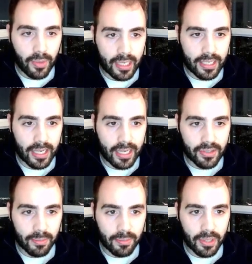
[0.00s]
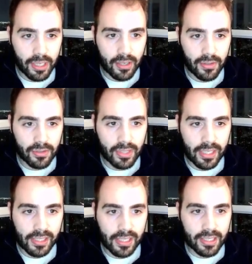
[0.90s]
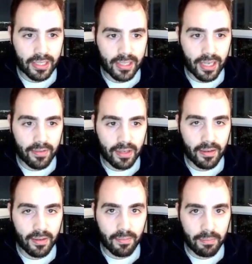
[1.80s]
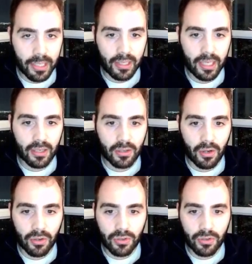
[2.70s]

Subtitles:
we can take this number here, $67 billion,